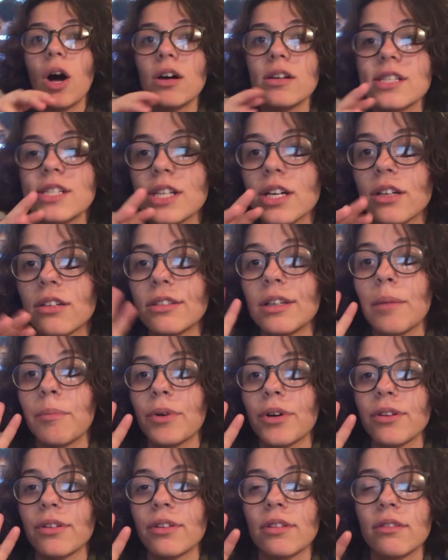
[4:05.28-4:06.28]
Also,
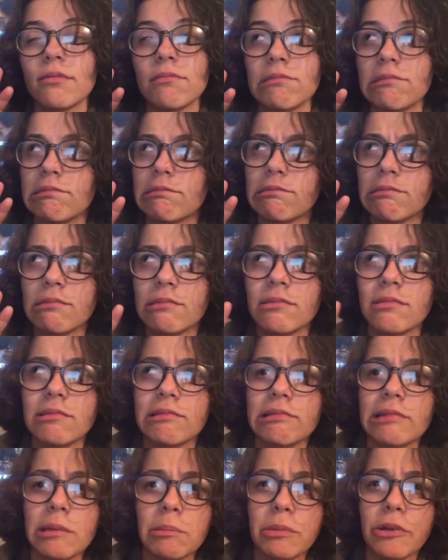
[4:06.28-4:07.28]
number
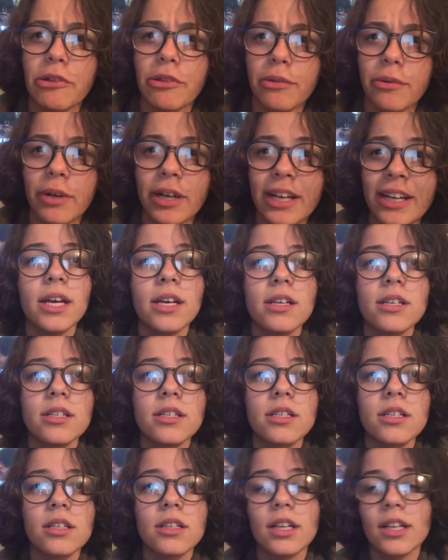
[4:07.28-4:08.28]
number three
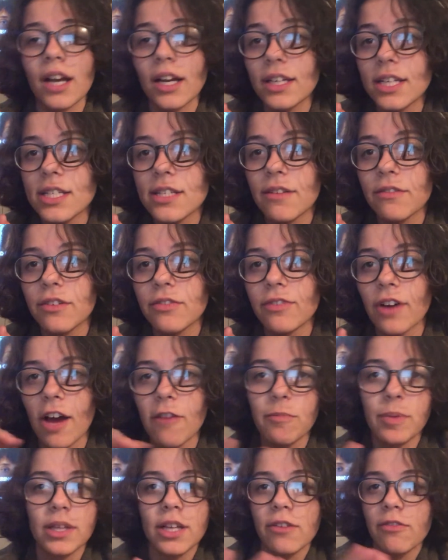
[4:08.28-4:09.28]
is the
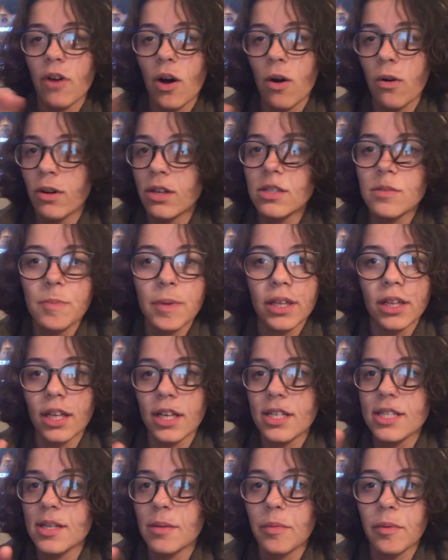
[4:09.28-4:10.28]
1975, but they've always been
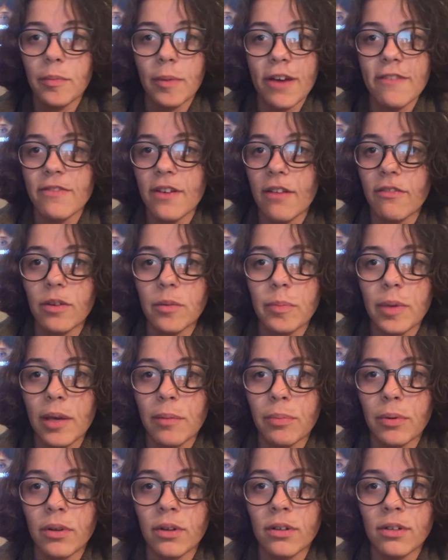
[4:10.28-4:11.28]
like some of my favorite
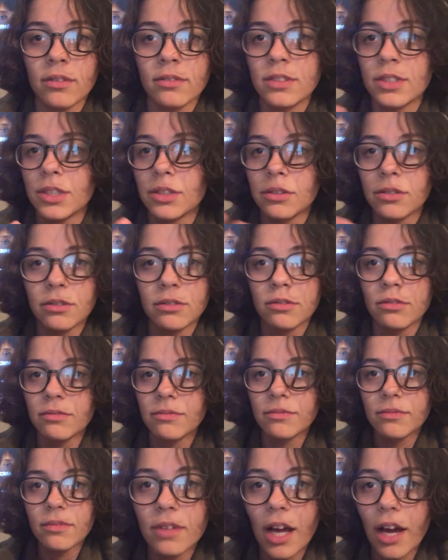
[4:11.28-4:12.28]
people to
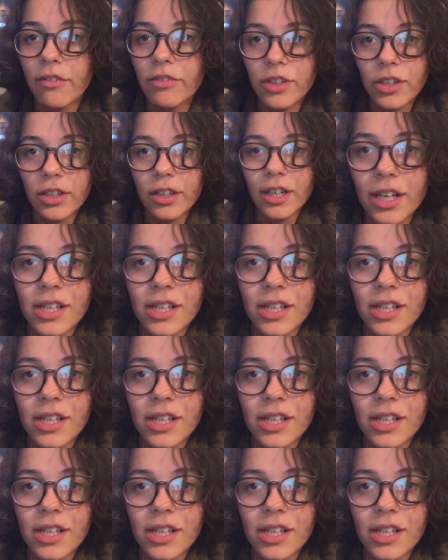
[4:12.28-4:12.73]
ever